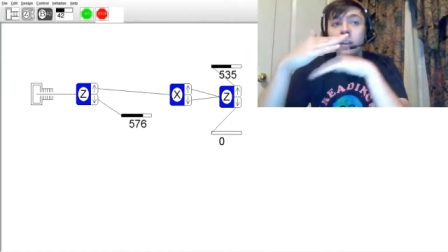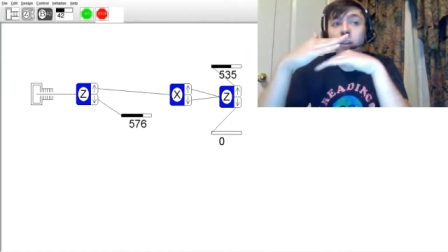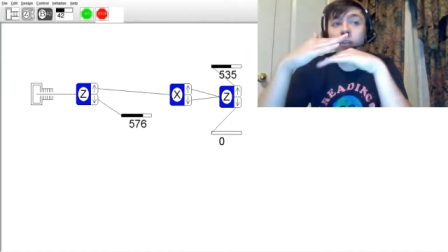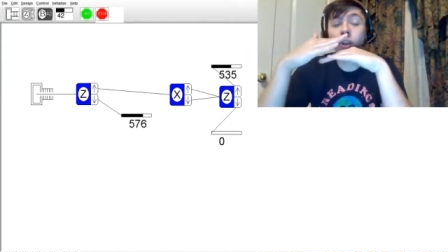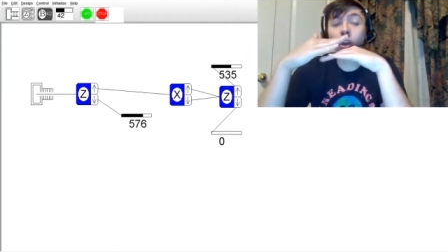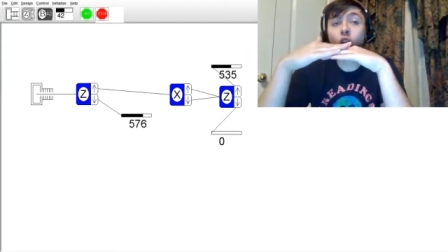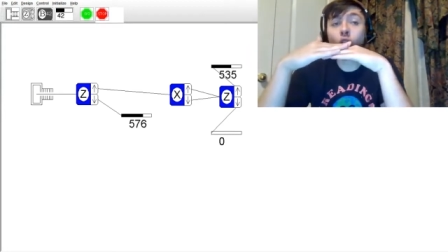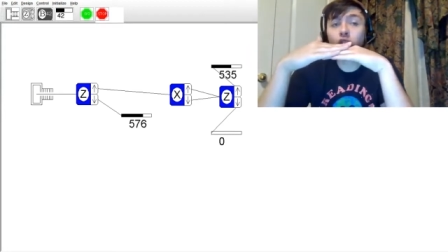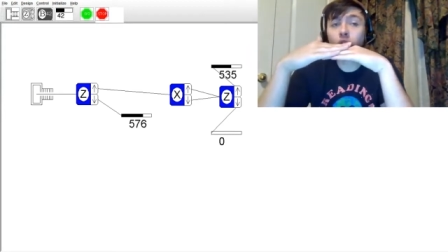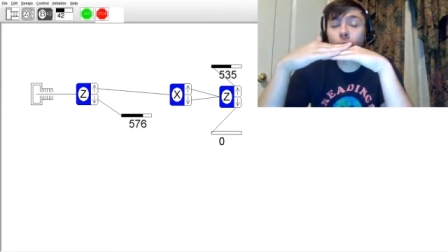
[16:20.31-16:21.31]
the
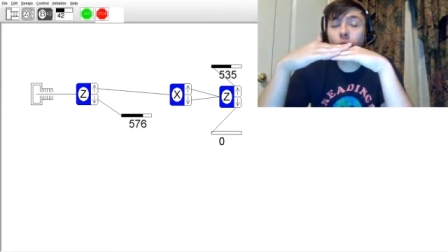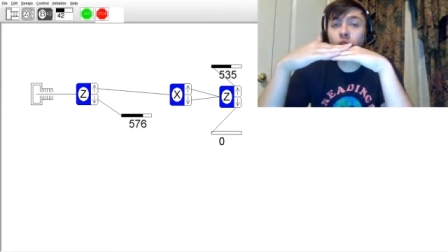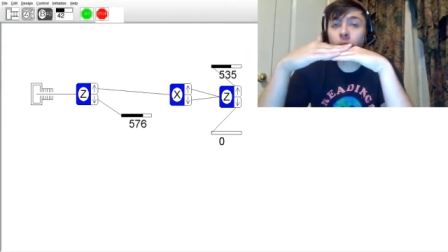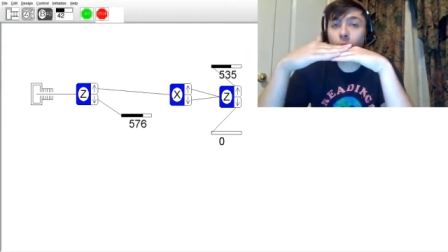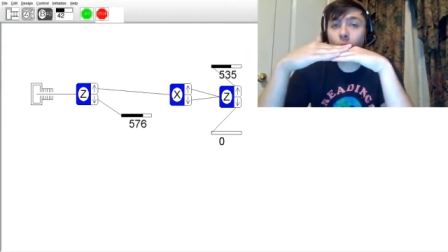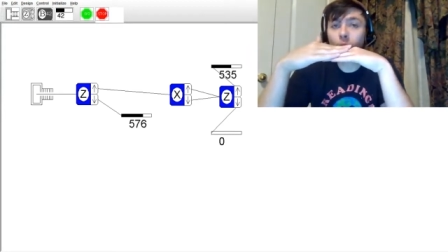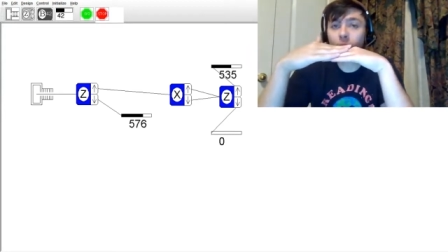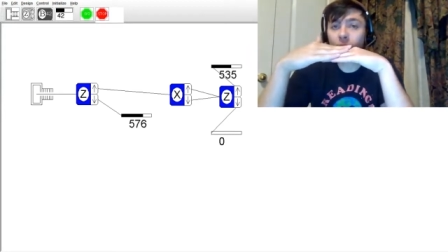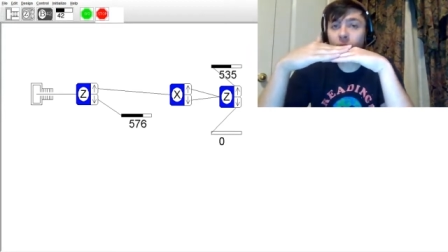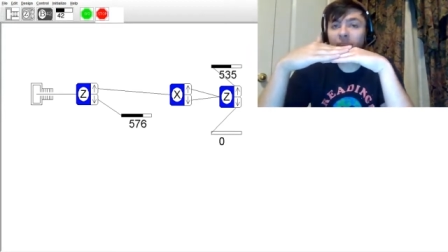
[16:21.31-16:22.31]
contribution of both
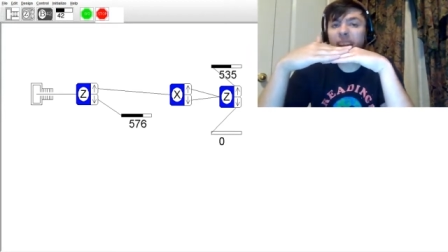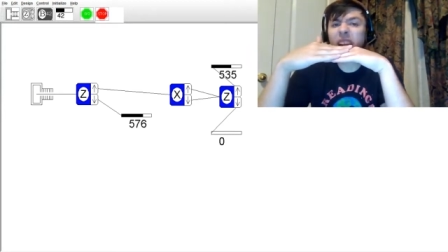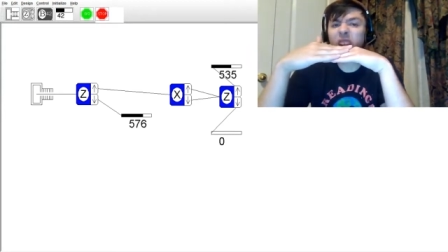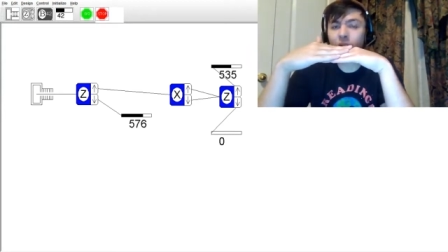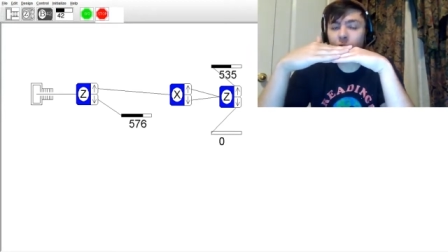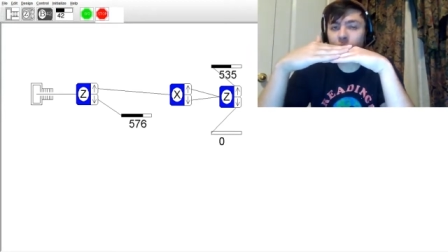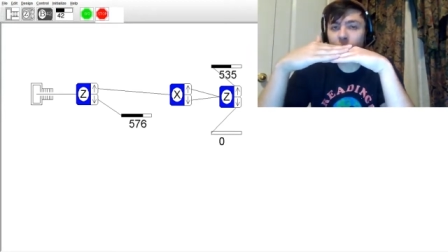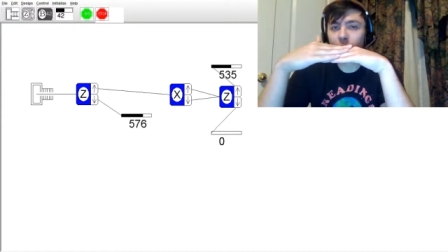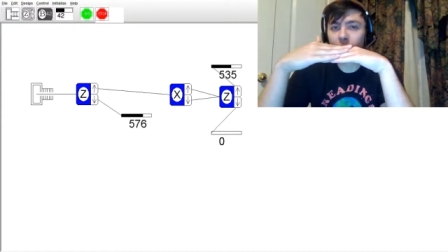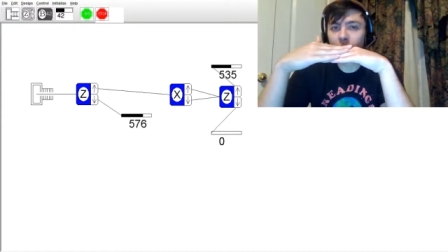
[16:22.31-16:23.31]
fields at a certain
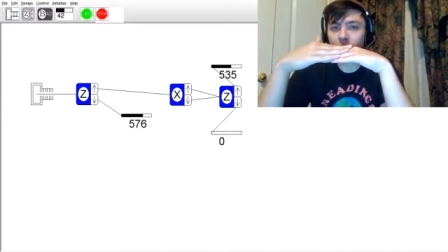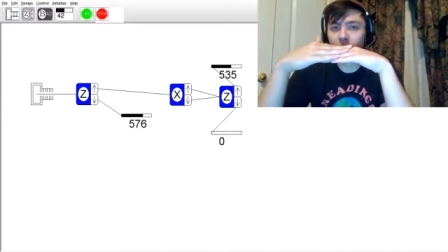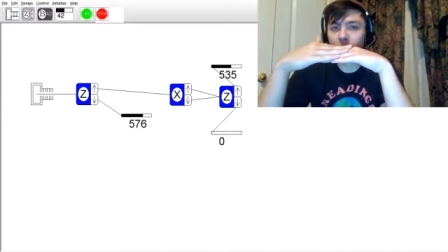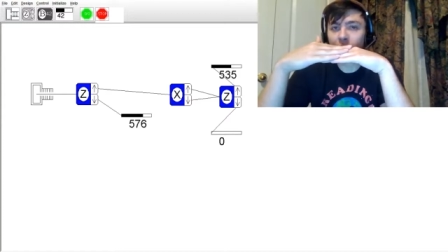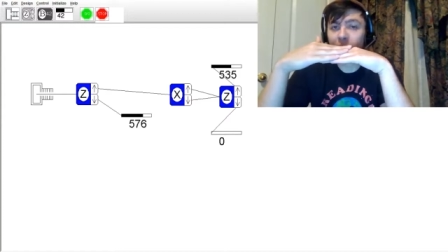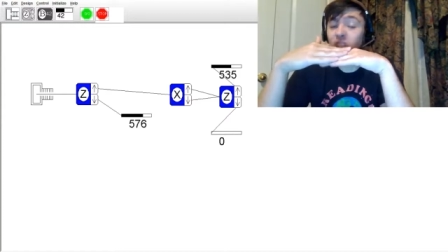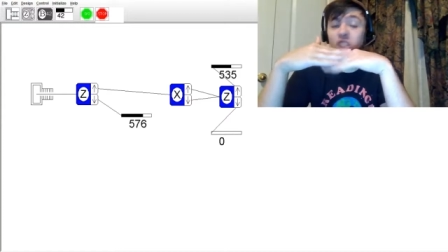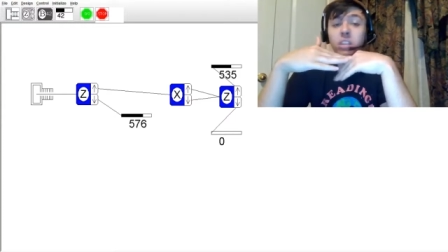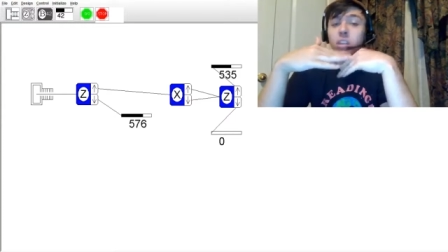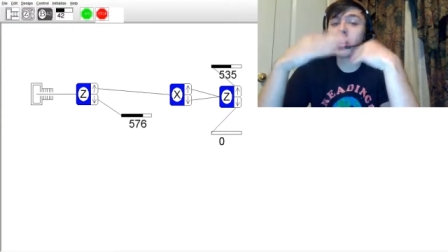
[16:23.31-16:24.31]
point, and it's just
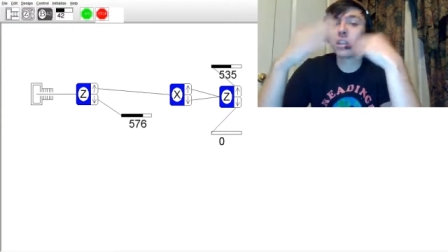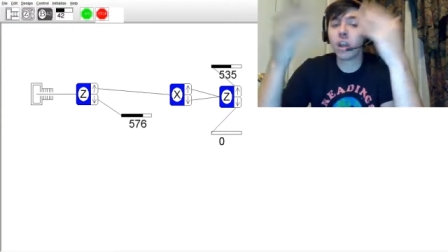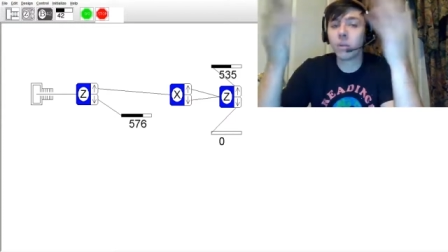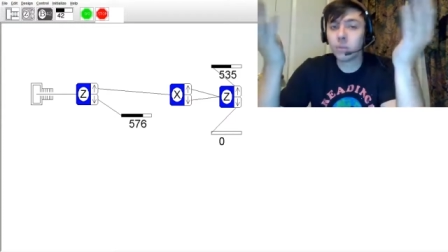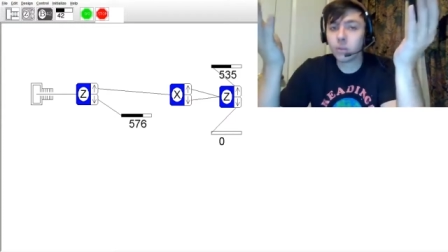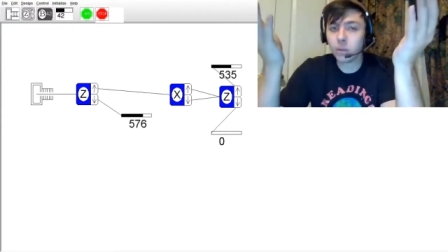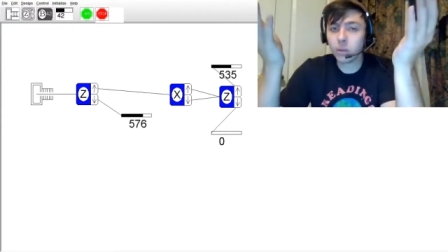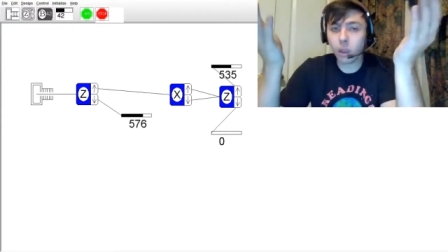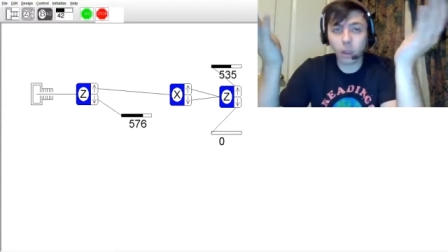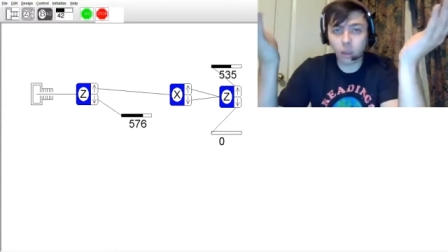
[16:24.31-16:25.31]
the sum
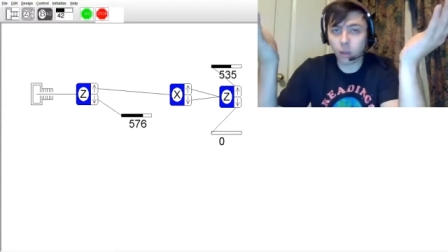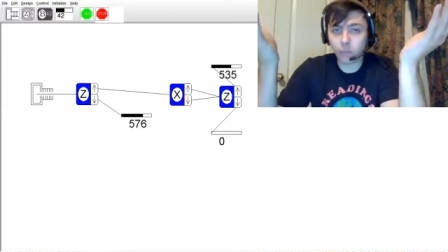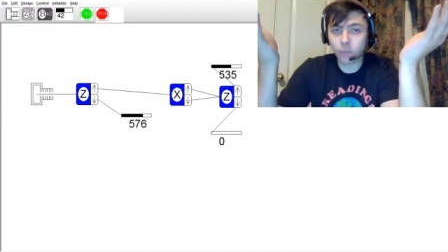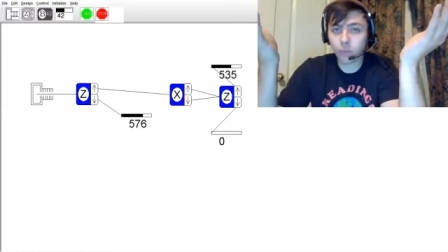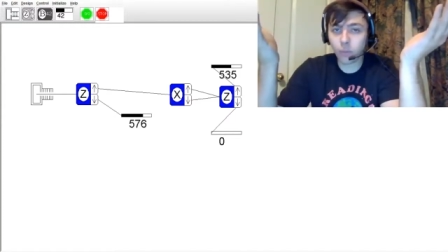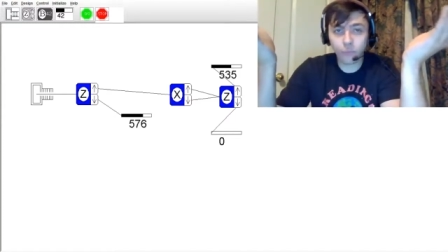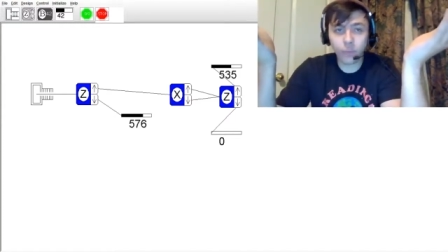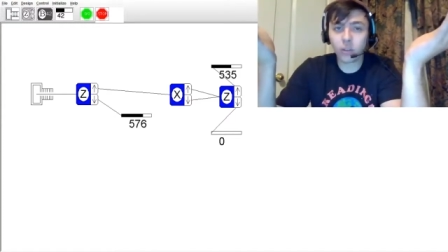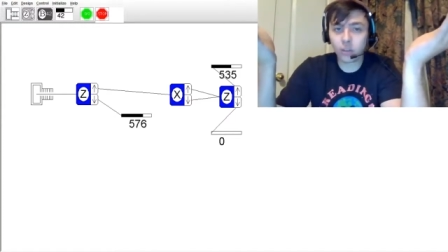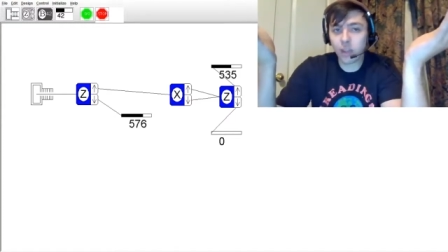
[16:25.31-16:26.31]
of the
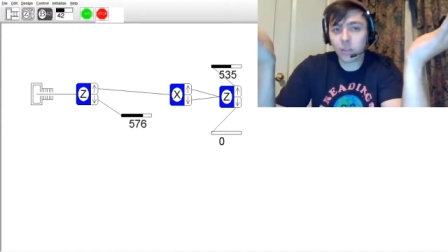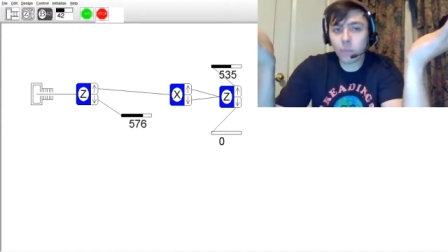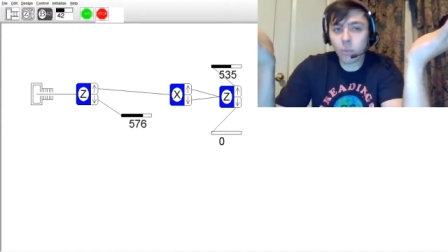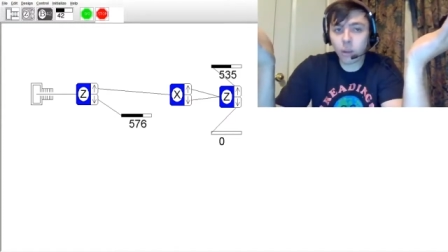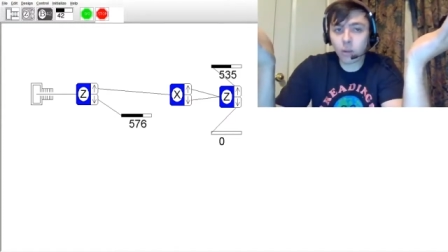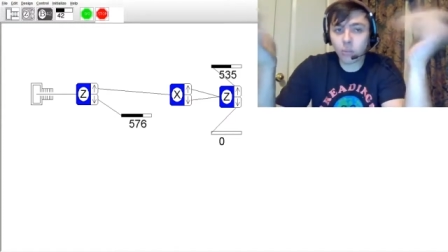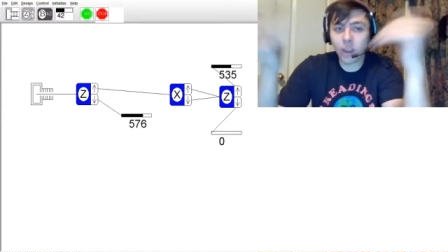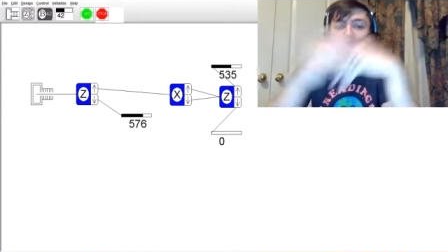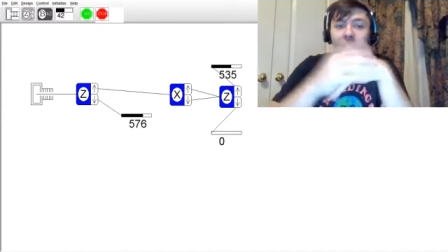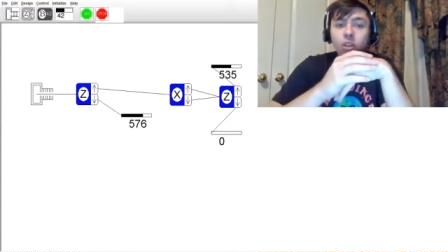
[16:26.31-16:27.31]
fields at that point, right?
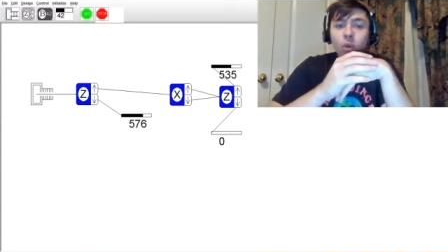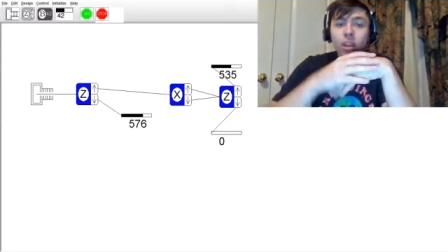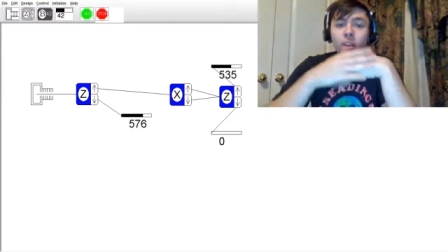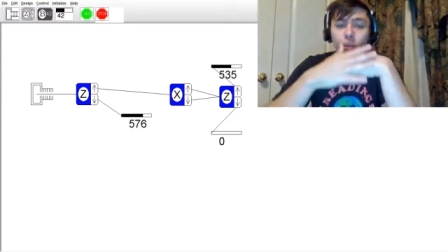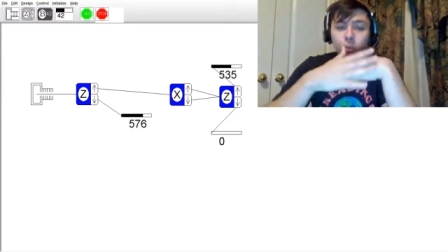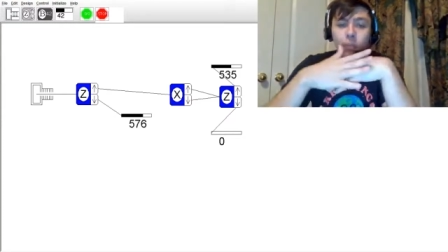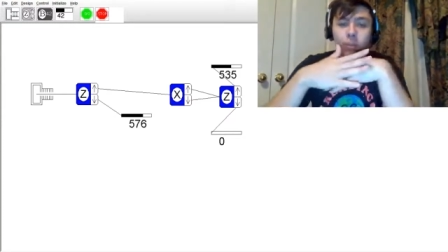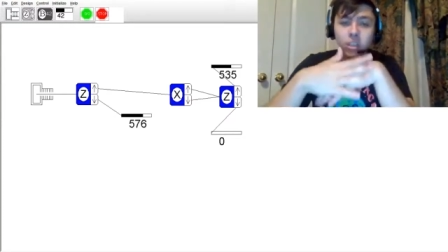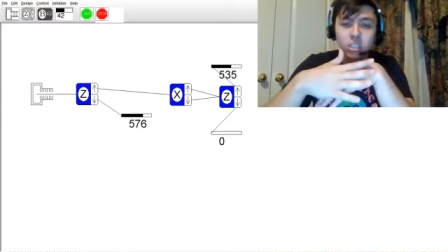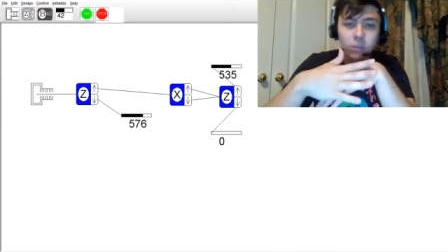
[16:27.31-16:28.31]
That's known as
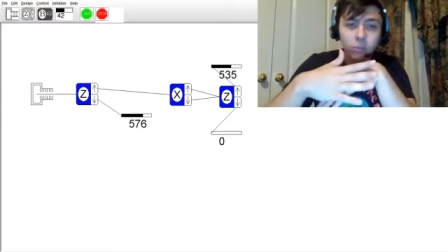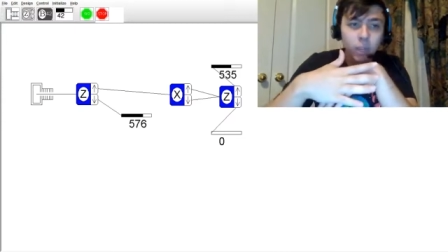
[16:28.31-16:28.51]
superposition, right?